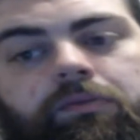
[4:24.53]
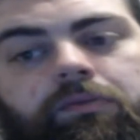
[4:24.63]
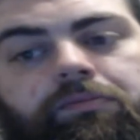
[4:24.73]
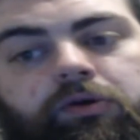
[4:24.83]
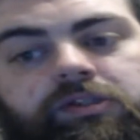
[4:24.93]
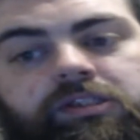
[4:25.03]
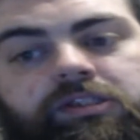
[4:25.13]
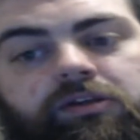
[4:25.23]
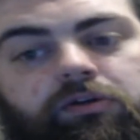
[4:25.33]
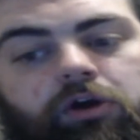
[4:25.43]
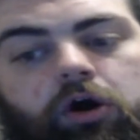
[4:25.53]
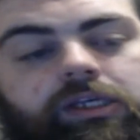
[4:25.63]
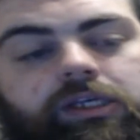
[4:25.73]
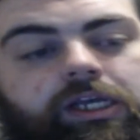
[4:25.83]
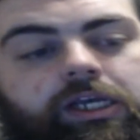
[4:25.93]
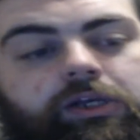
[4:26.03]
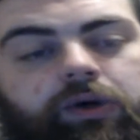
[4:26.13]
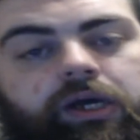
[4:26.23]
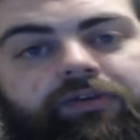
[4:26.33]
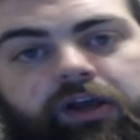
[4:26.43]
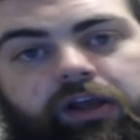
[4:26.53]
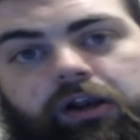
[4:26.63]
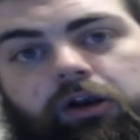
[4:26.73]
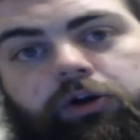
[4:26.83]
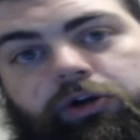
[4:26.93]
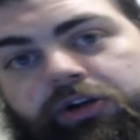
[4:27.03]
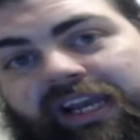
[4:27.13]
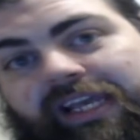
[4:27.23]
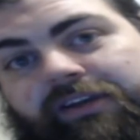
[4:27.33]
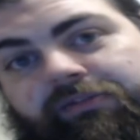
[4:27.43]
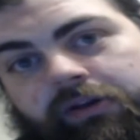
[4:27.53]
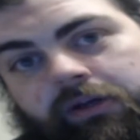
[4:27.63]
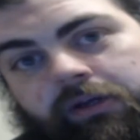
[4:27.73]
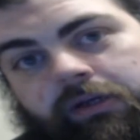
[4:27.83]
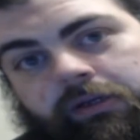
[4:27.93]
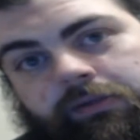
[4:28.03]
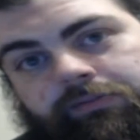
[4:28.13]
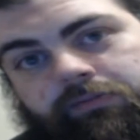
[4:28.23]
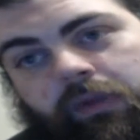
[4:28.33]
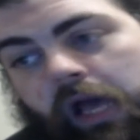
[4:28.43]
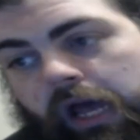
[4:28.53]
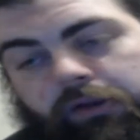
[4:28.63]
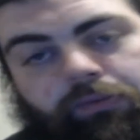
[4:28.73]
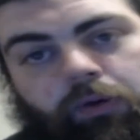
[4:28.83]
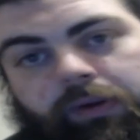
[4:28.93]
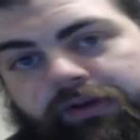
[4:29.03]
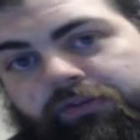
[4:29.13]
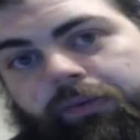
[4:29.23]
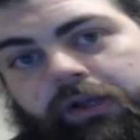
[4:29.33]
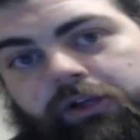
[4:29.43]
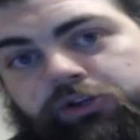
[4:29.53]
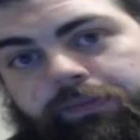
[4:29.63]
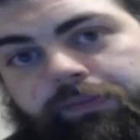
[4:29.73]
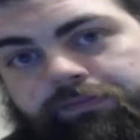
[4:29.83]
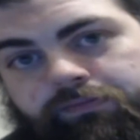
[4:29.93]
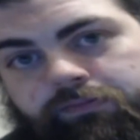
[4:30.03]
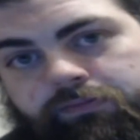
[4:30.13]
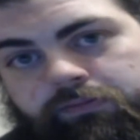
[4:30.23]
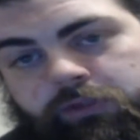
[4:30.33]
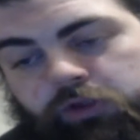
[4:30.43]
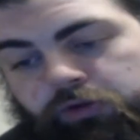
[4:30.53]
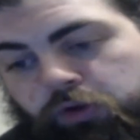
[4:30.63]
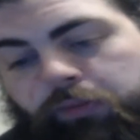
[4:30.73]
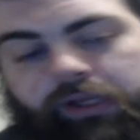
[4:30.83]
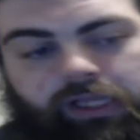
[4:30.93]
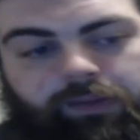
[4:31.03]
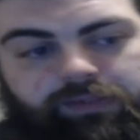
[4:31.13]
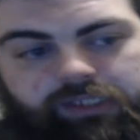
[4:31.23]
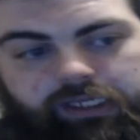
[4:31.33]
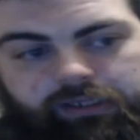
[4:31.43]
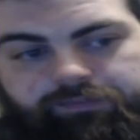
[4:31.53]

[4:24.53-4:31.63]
because it's the guaranteed way of getting a lurker to leave, and they'll probably never be back in the stream. So don't make that mistake.